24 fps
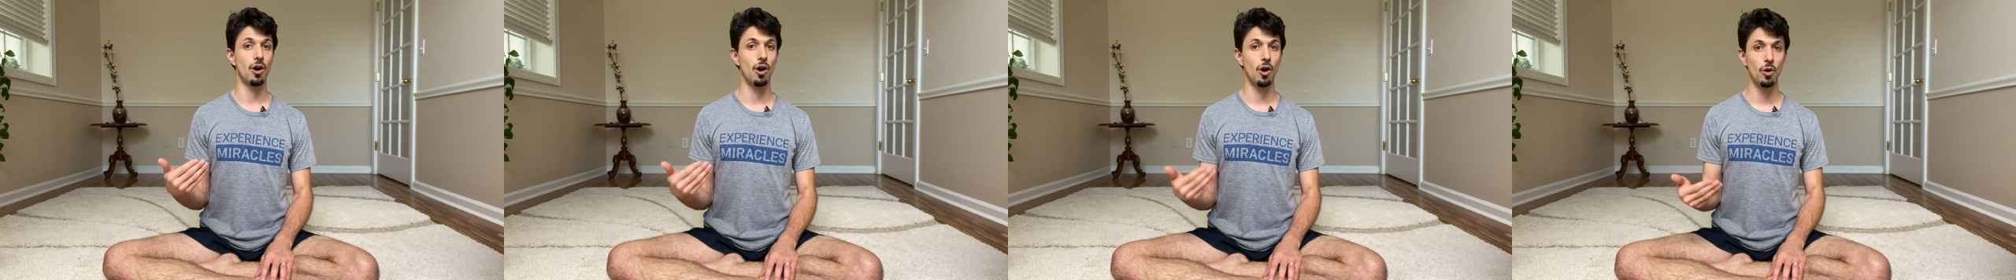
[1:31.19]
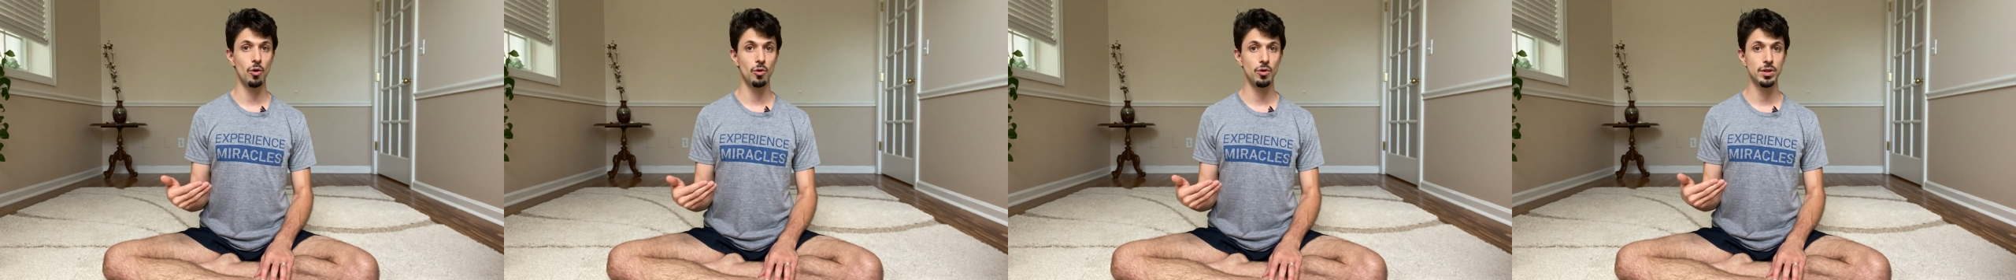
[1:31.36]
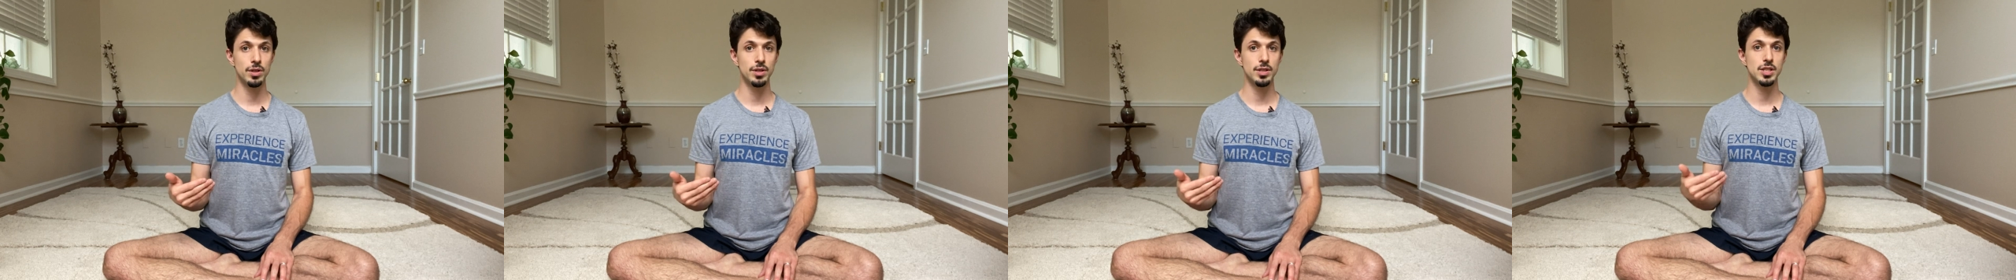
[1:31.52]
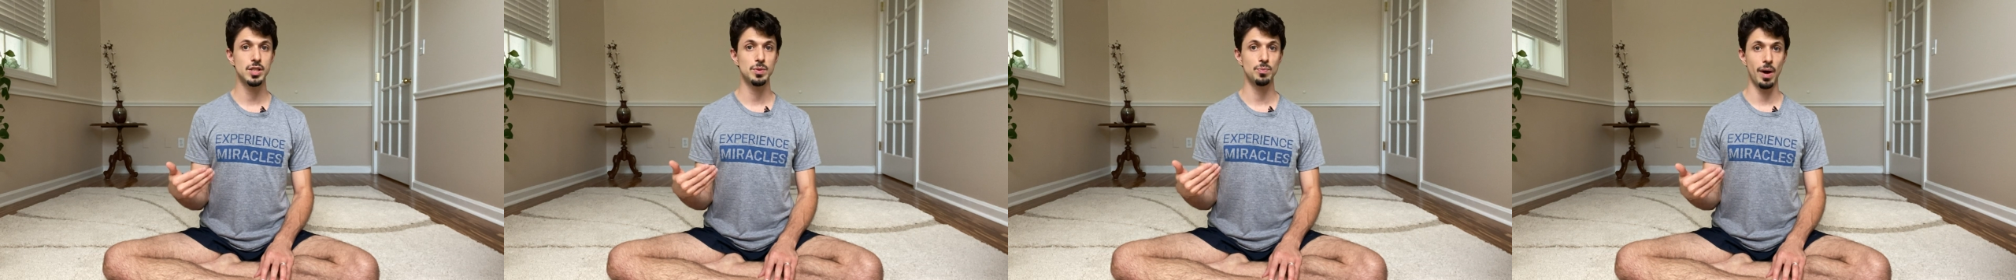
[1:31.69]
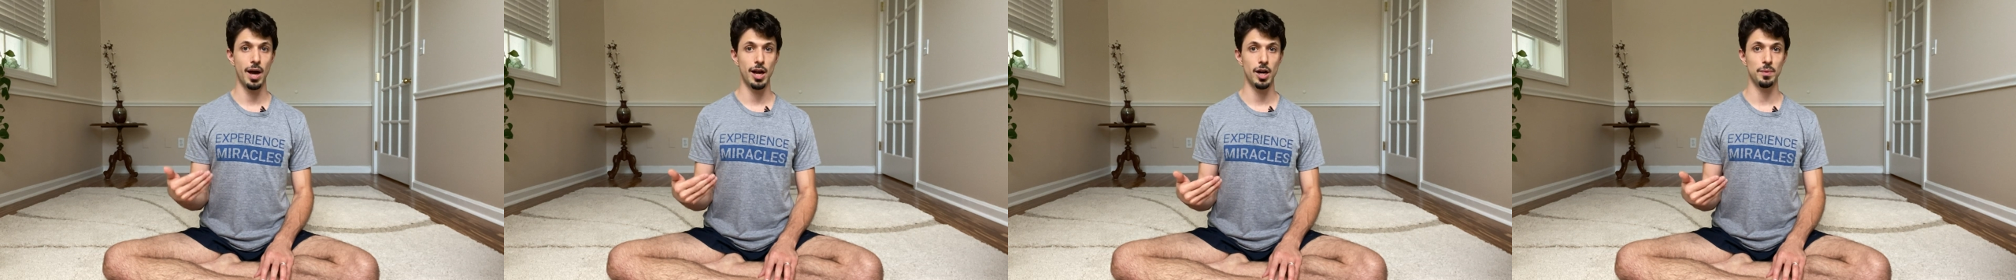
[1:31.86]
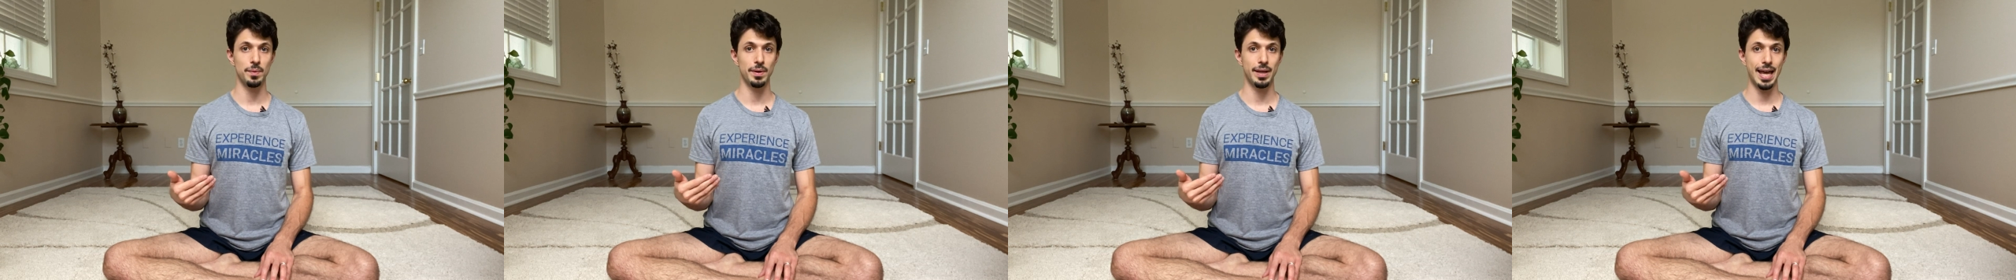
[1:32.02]
own
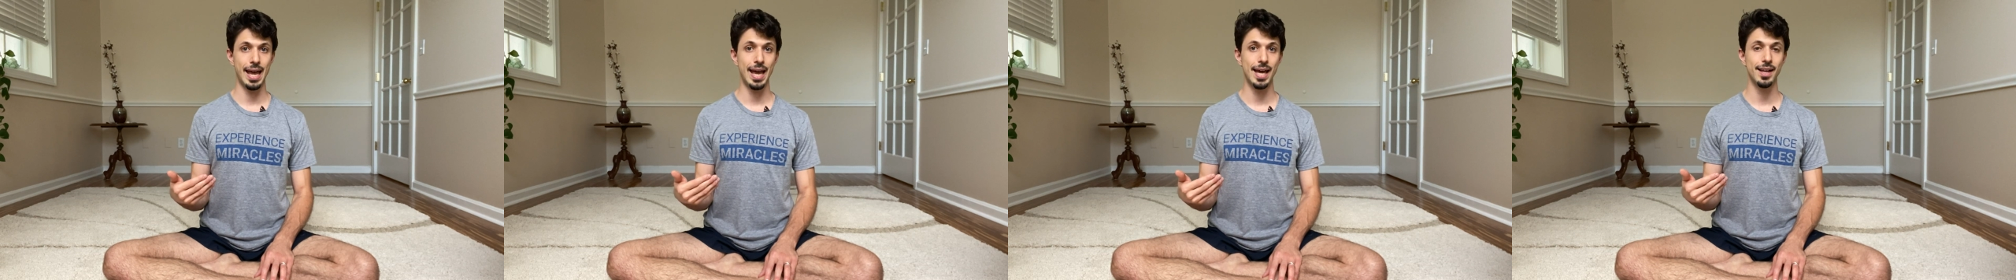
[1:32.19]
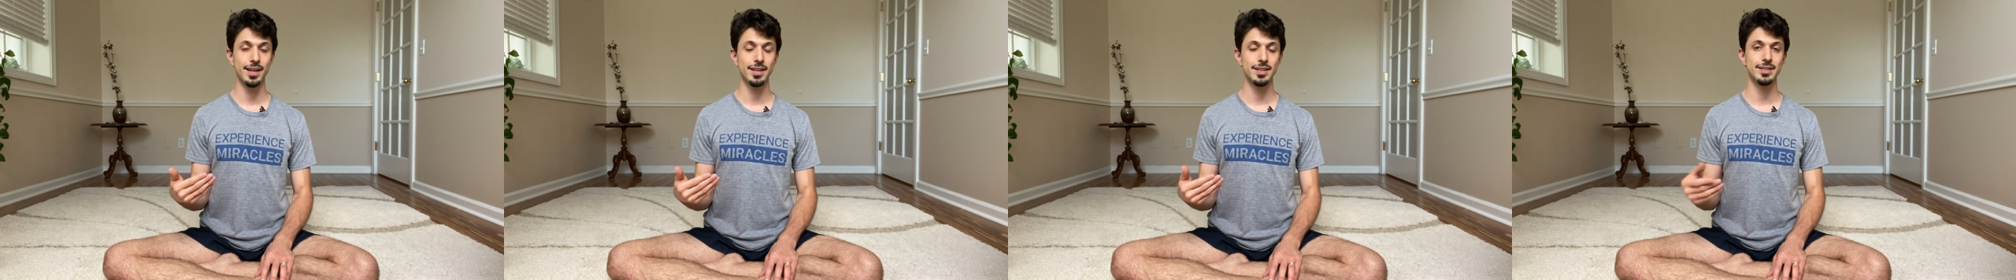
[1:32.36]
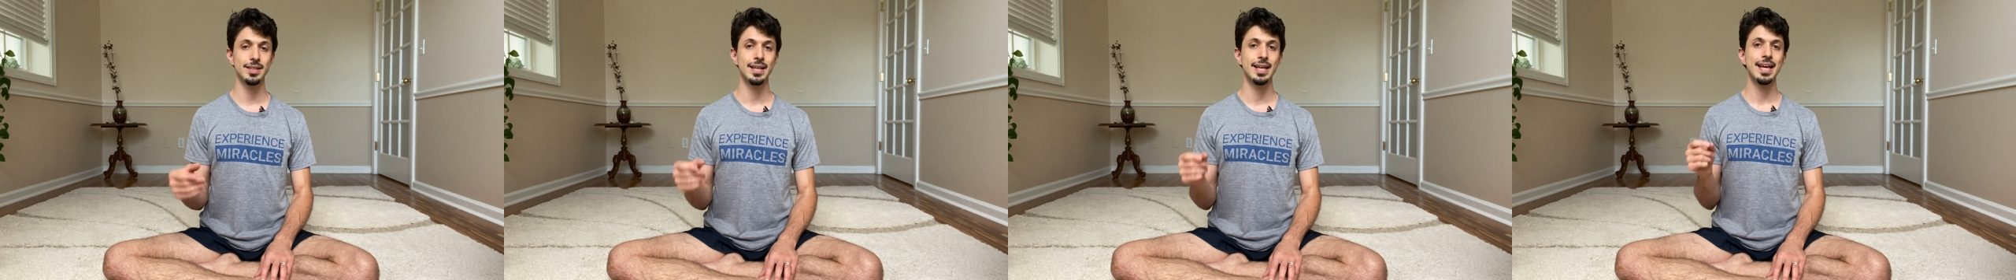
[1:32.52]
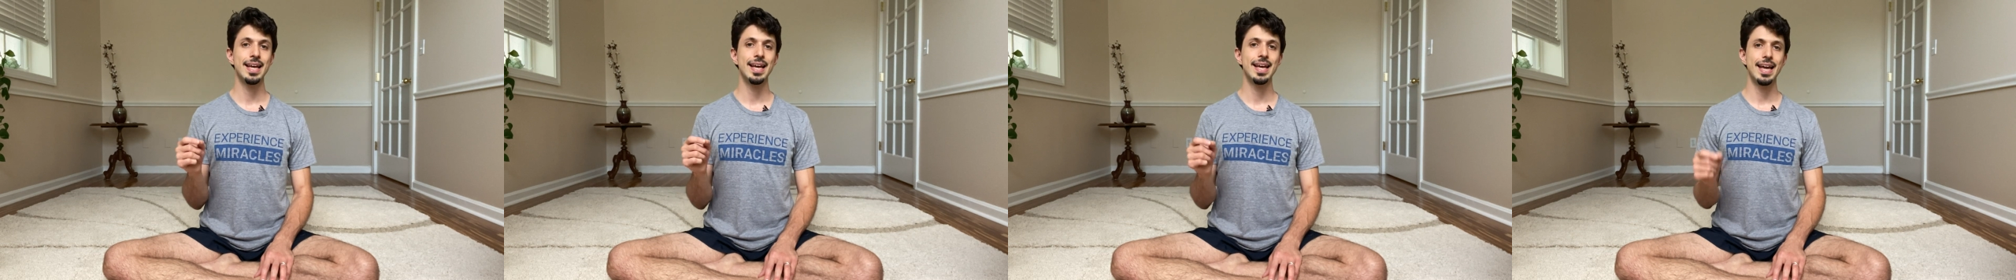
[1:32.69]
spinal mechanics,